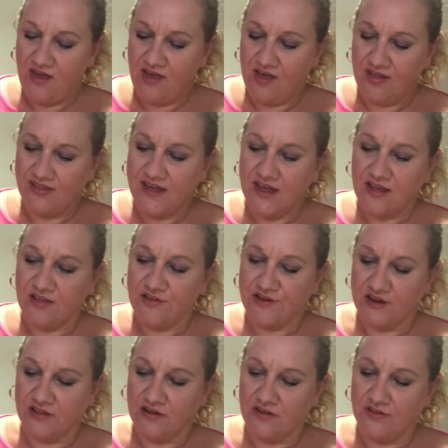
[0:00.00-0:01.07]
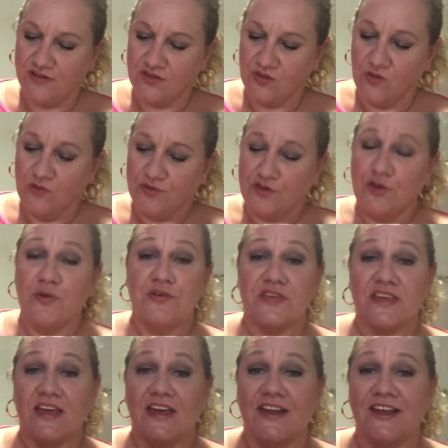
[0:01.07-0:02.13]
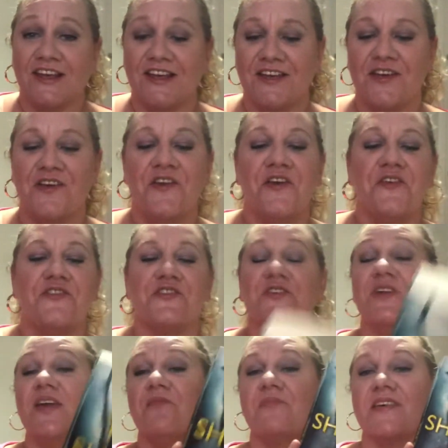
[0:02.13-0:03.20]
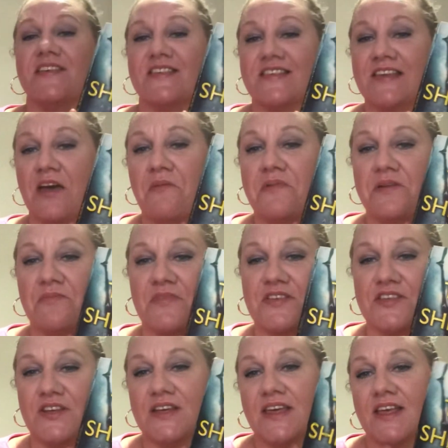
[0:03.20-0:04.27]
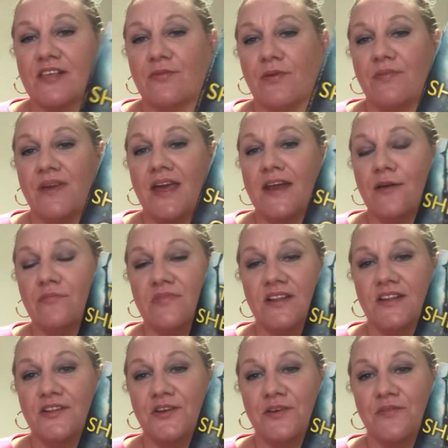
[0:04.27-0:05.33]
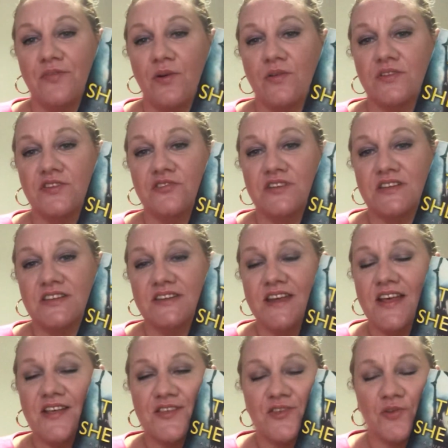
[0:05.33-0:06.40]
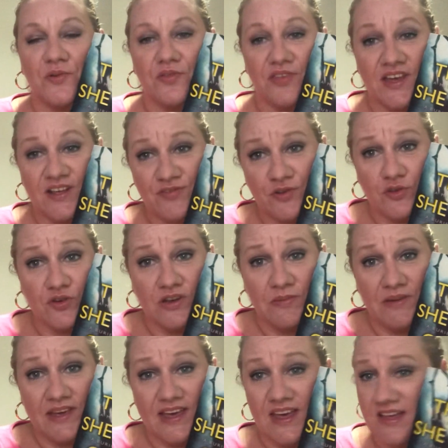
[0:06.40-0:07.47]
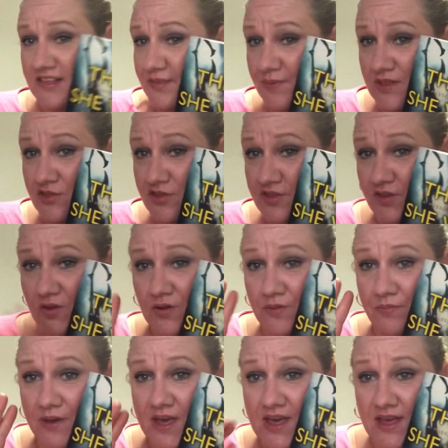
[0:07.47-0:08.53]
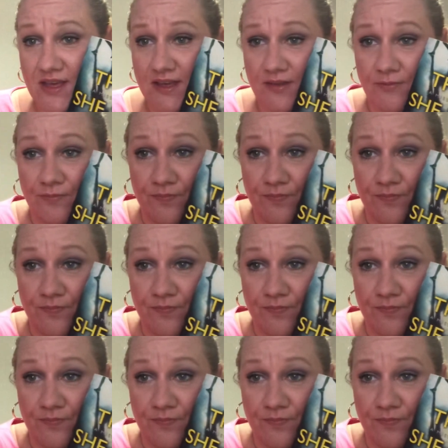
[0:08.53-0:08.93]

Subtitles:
I like a thriller that's not too scary. So yeah, this is coming in my suitcase with me and I'm really looking forward to reading that. So thanks for joining me guys. Speak to you soon. Bye.